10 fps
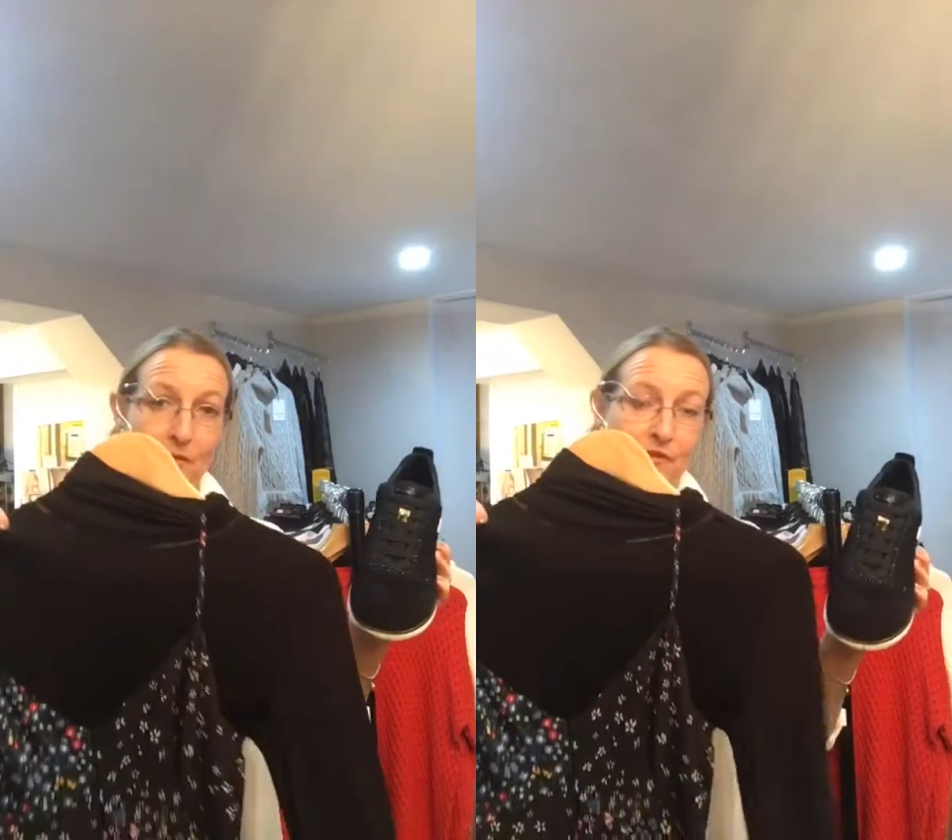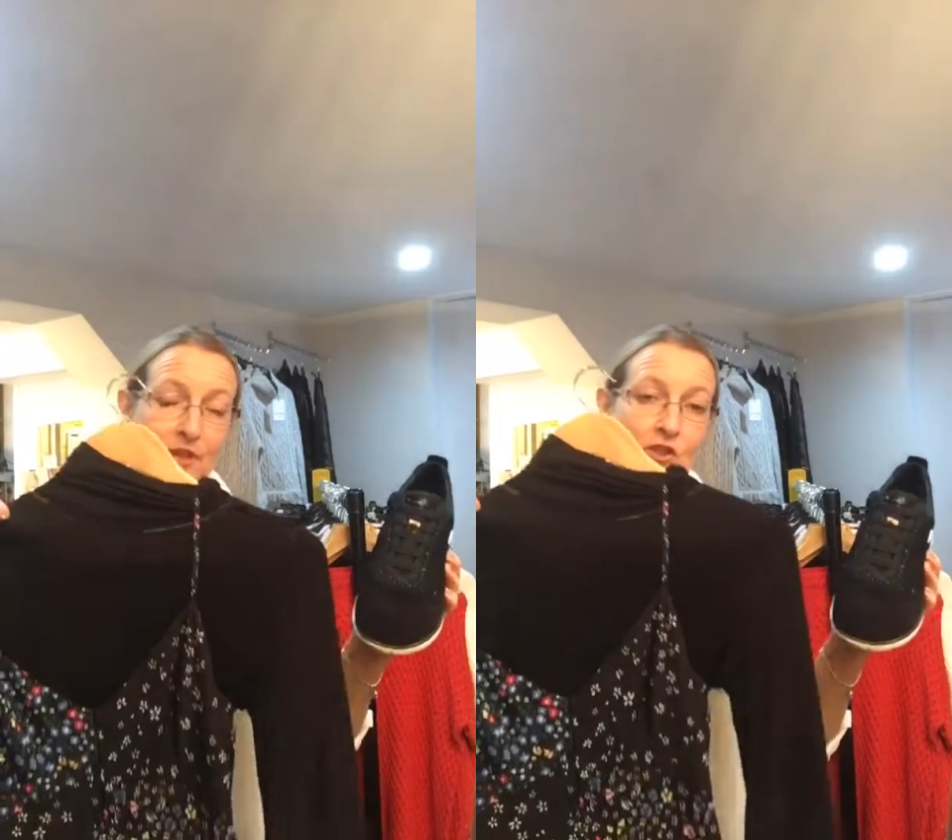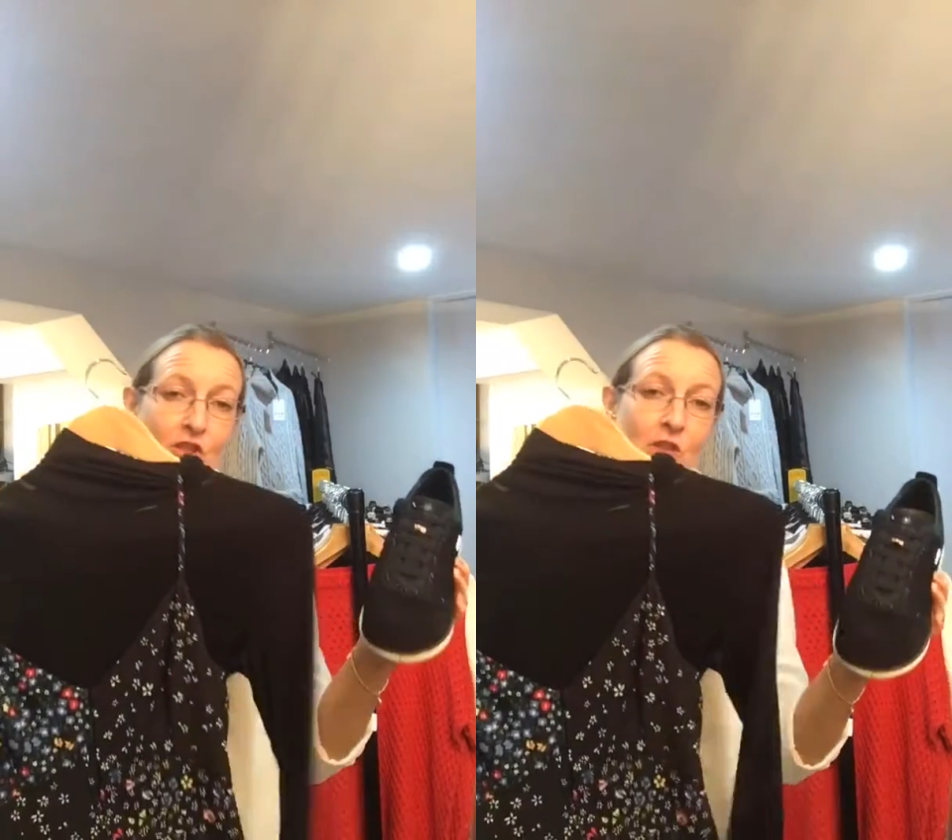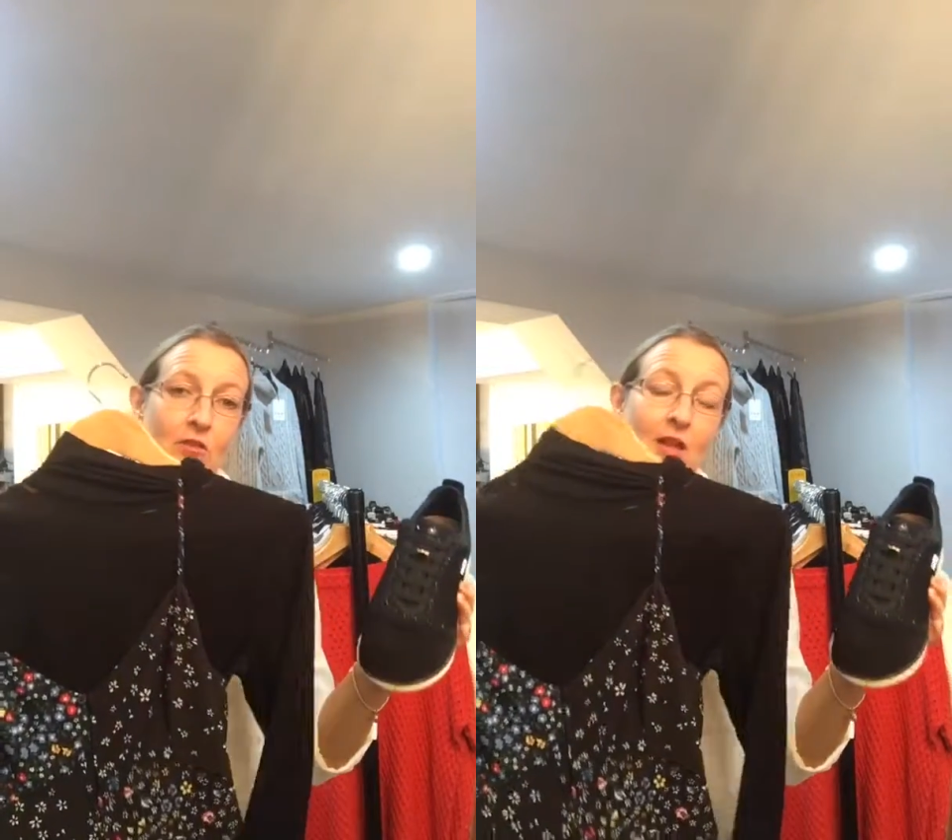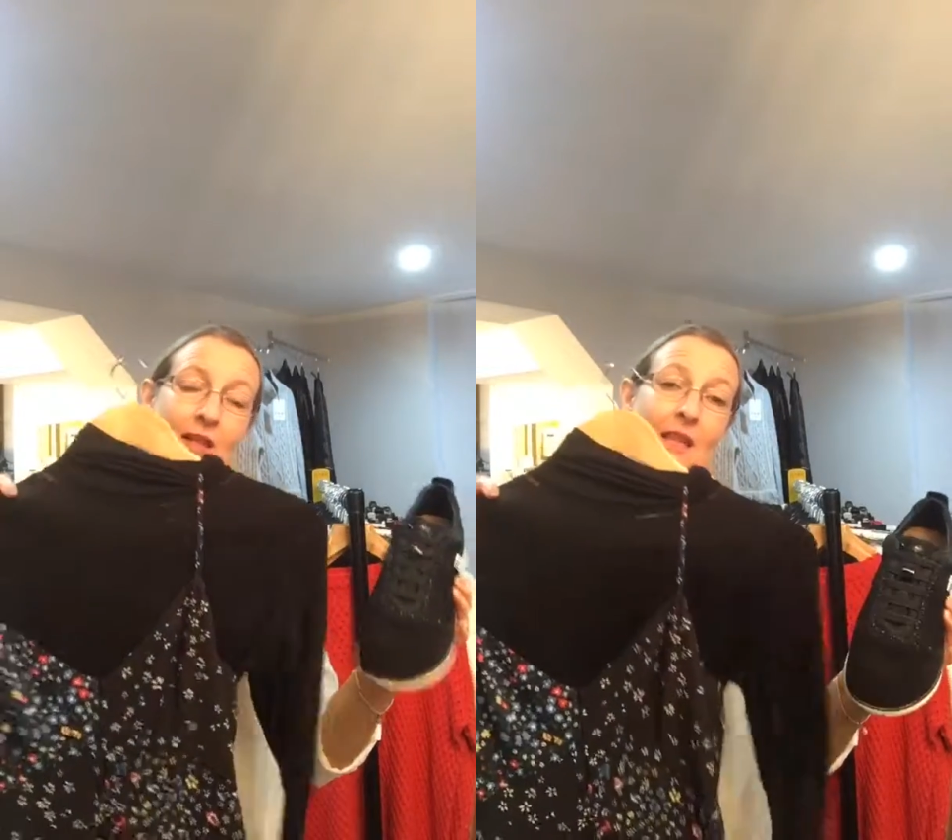fun
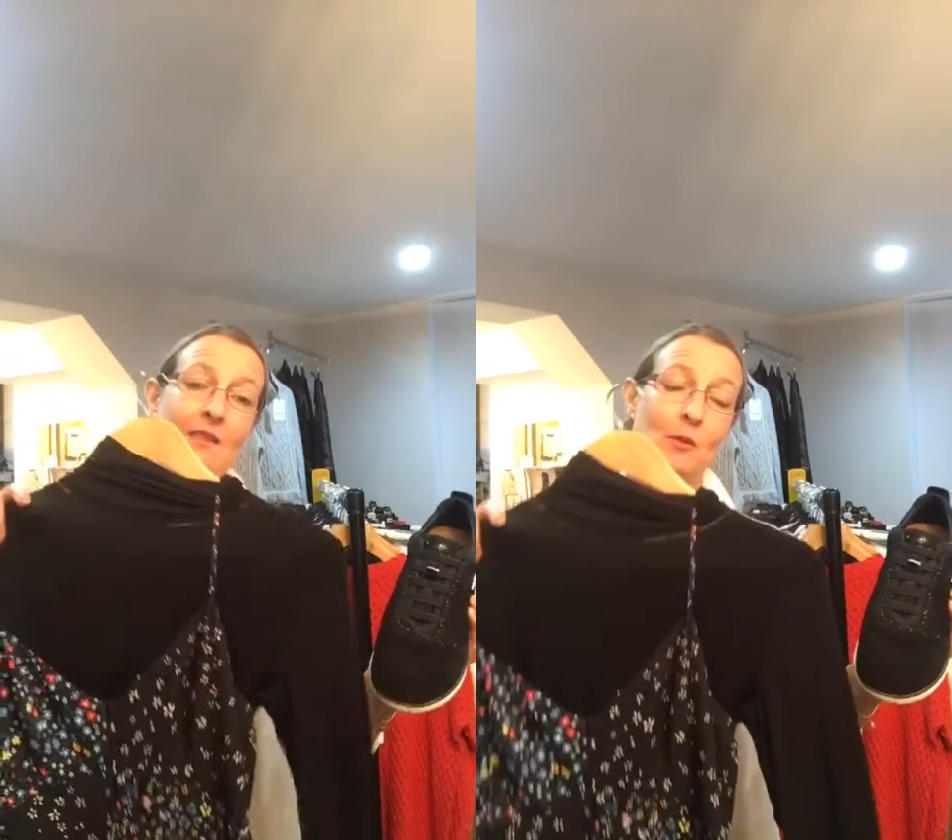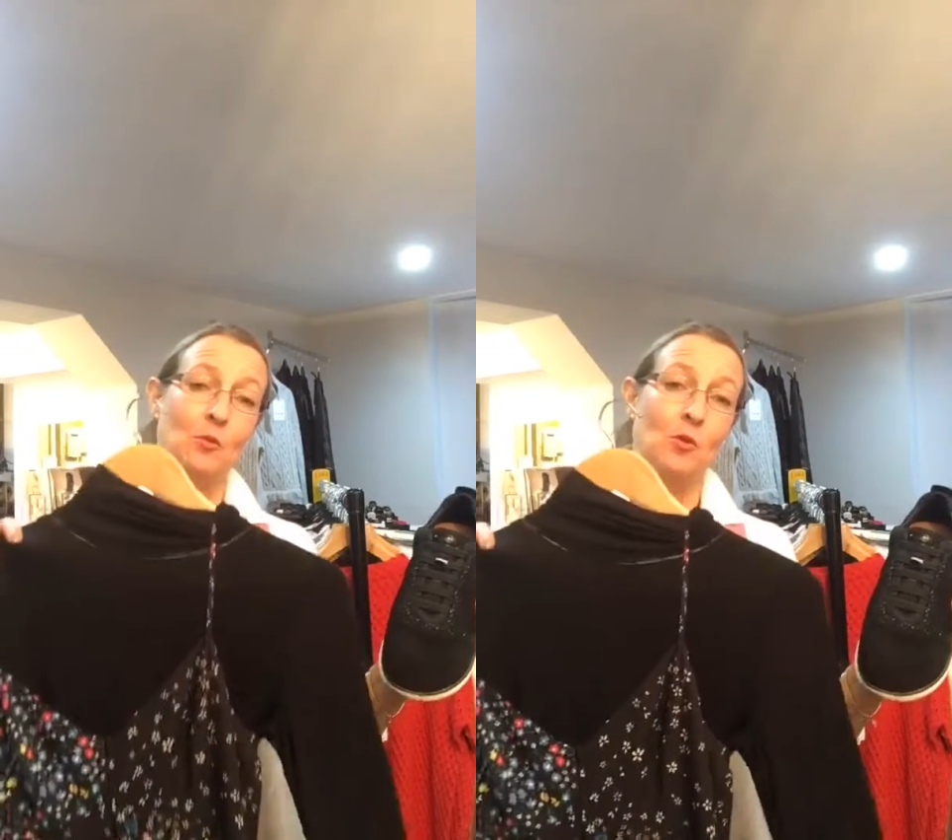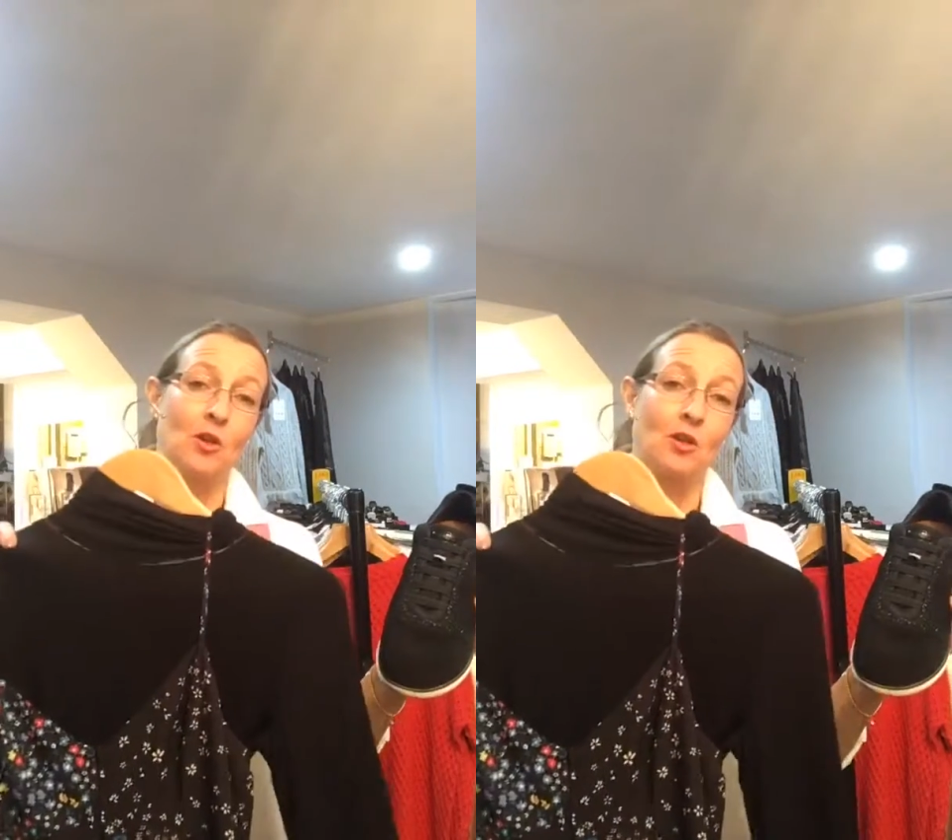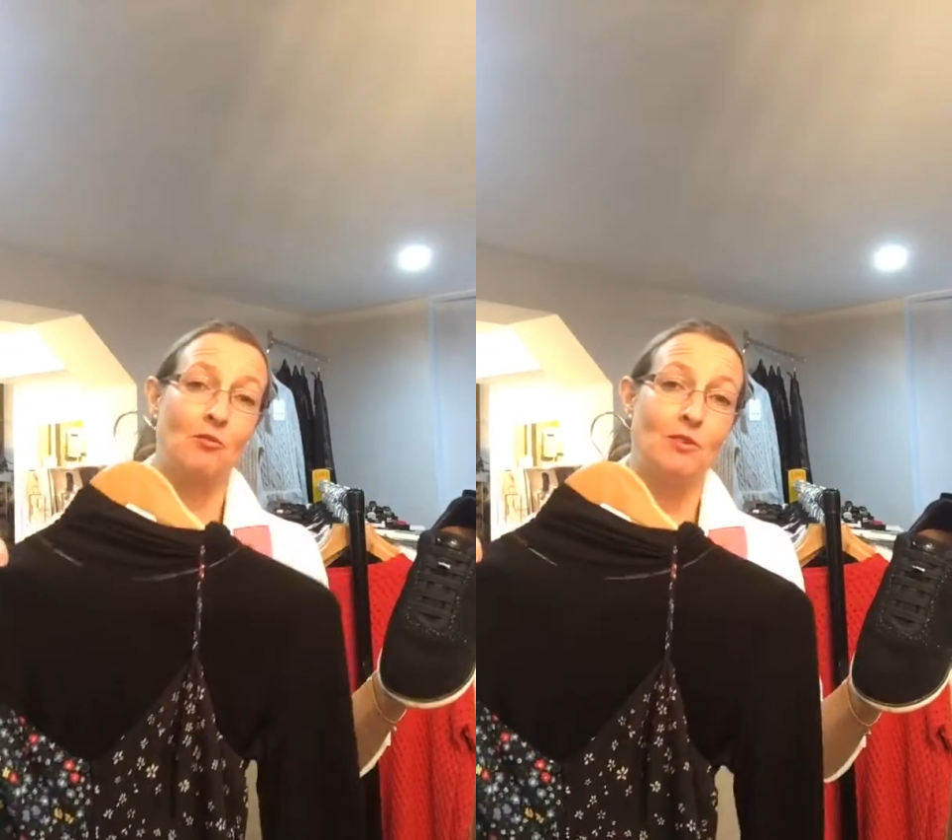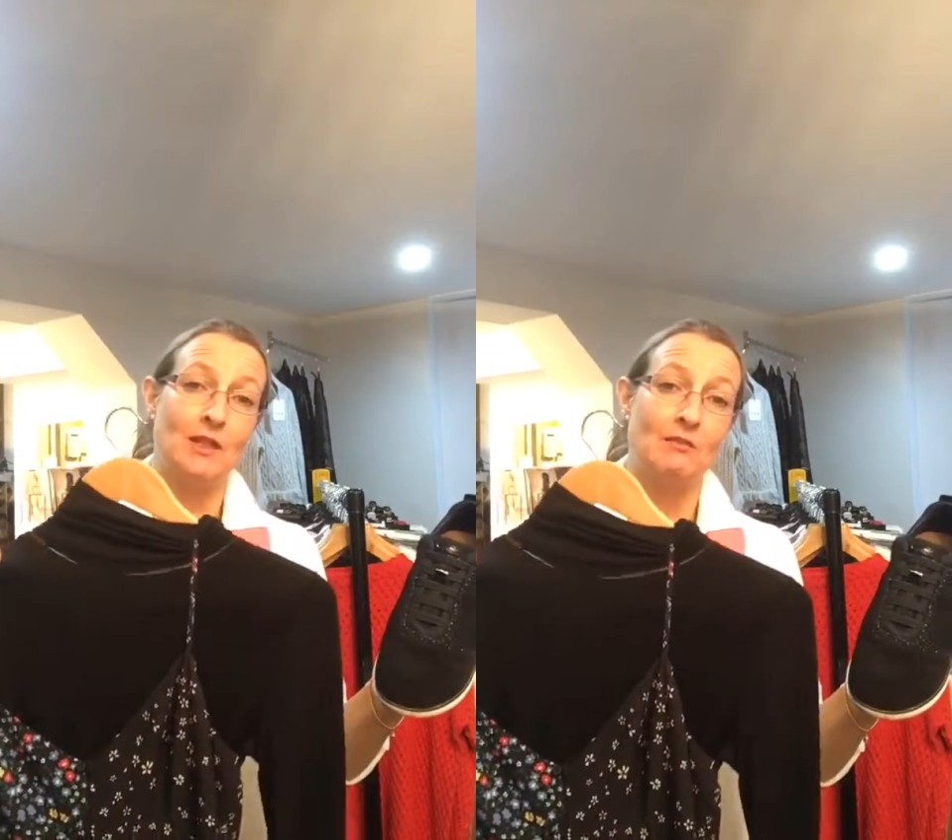too. And again, that will work
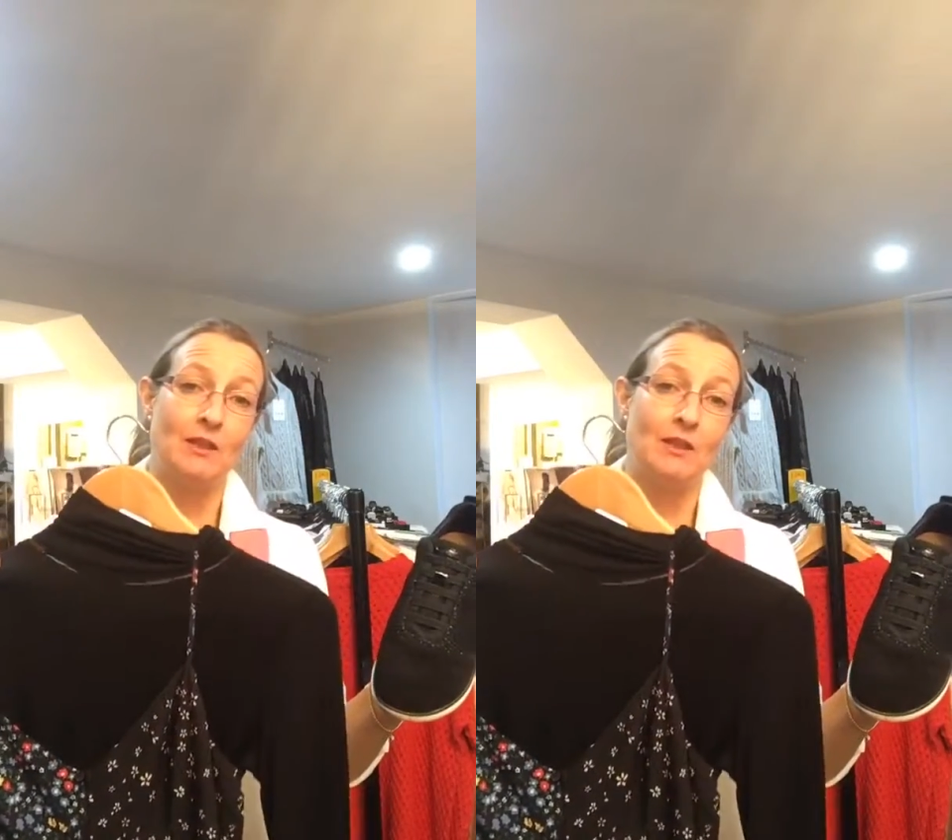really,